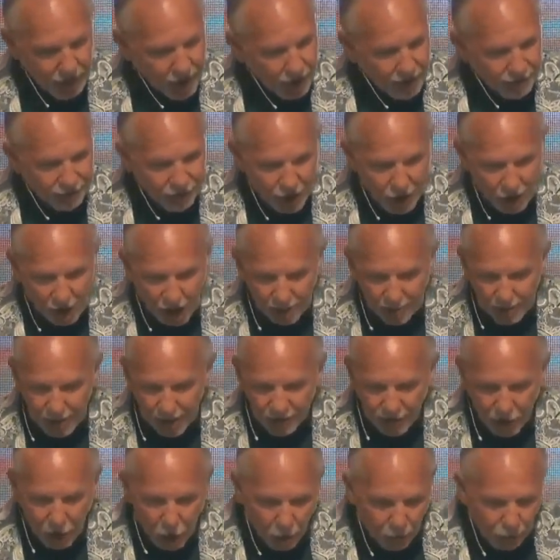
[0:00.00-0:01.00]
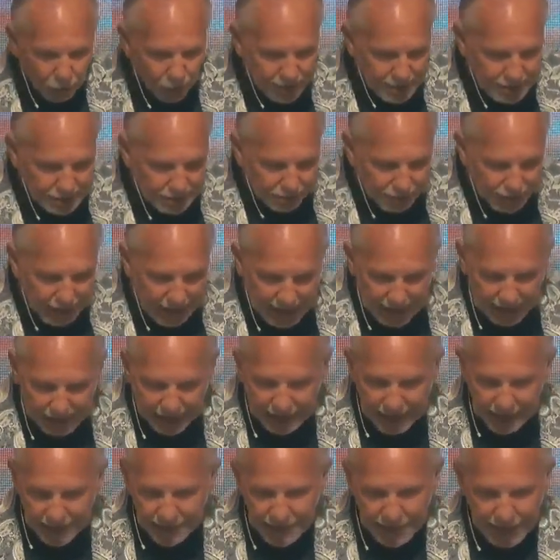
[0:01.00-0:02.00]
far above all
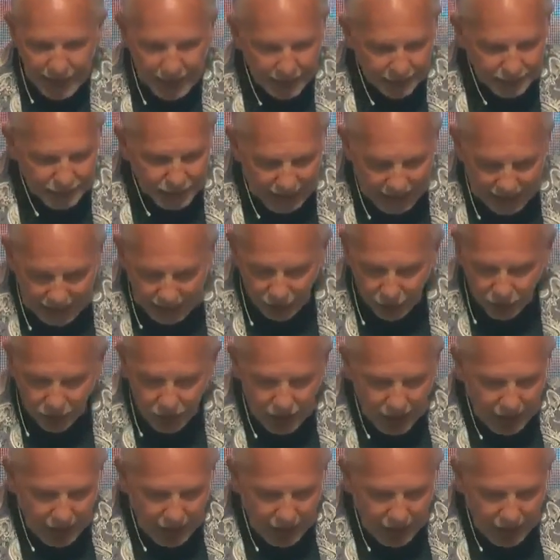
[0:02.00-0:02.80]
principality and power